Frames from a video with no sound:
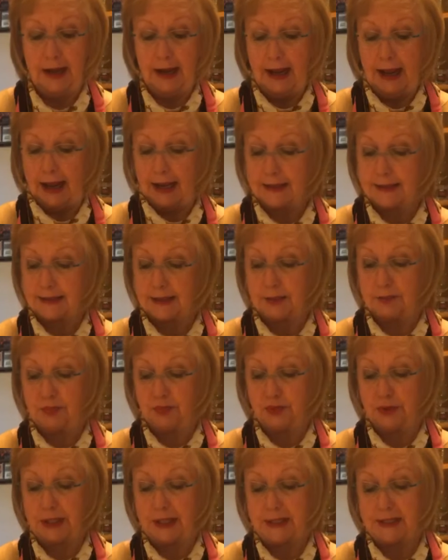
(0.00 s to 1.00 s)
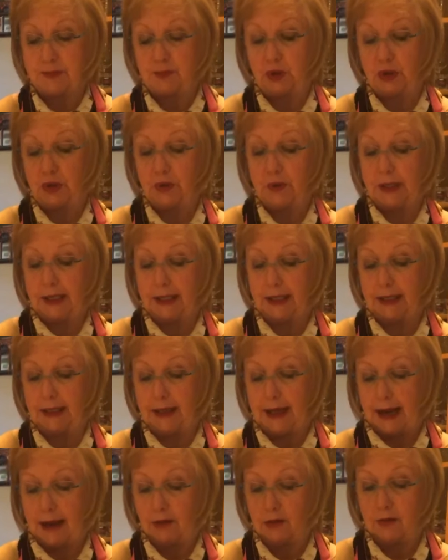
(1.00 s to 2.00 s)
as the breeze blew in and
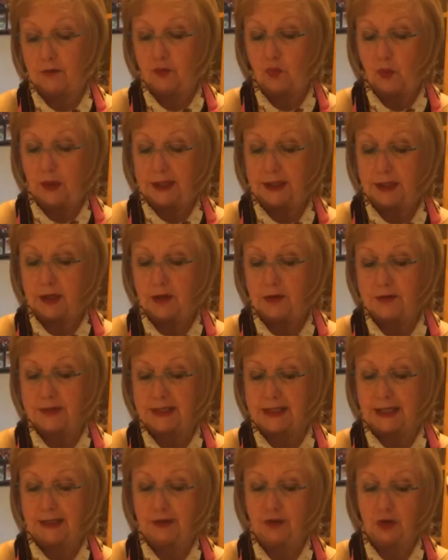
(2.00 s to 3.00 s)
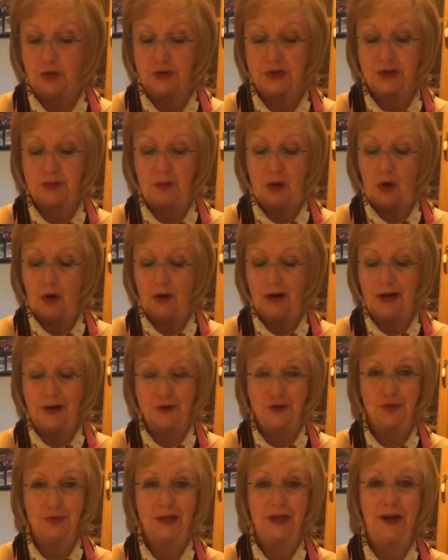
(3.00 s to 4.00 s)
out of windows in her small
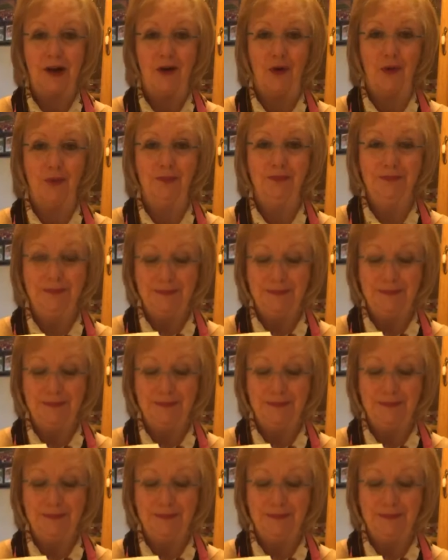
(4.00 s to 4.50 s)
country home.